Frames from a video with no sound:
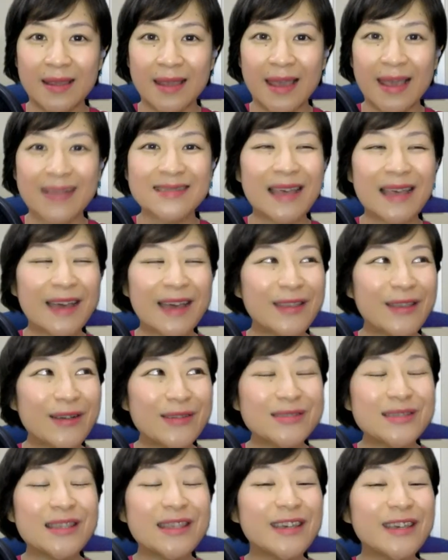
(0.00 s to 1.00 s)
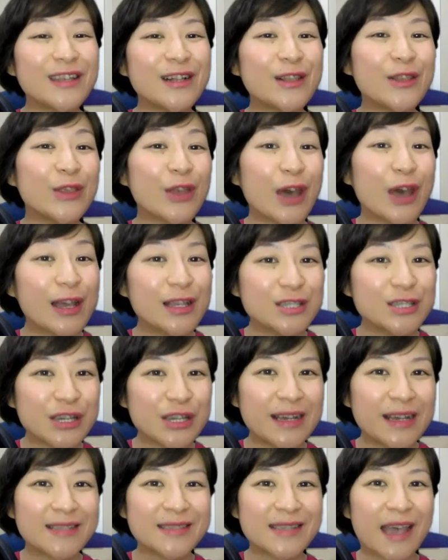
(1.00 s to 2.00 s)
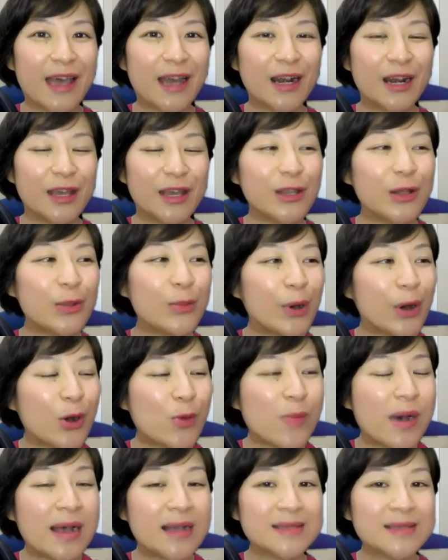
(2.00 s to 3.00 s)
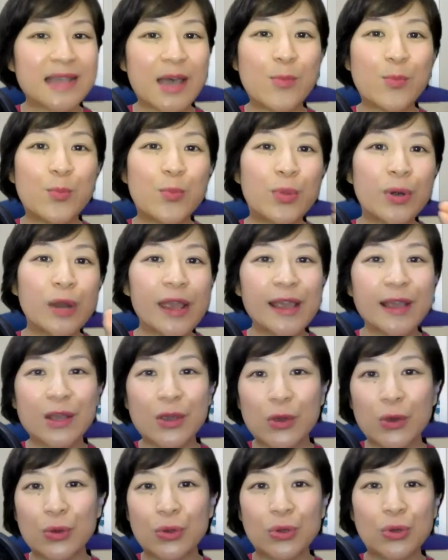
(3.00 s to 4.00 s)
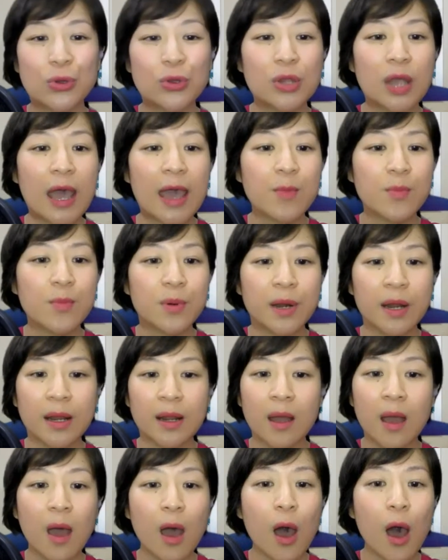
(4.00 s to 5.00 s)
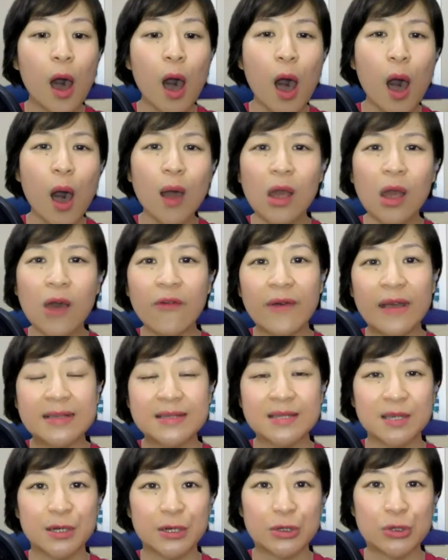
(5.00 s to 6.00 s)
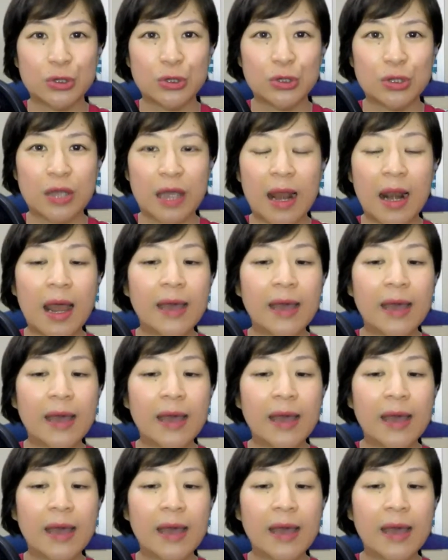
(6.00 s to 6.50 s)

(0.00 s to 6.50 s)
It's like those little nudges and little moments that bring you tonight, bring all of us here tonight.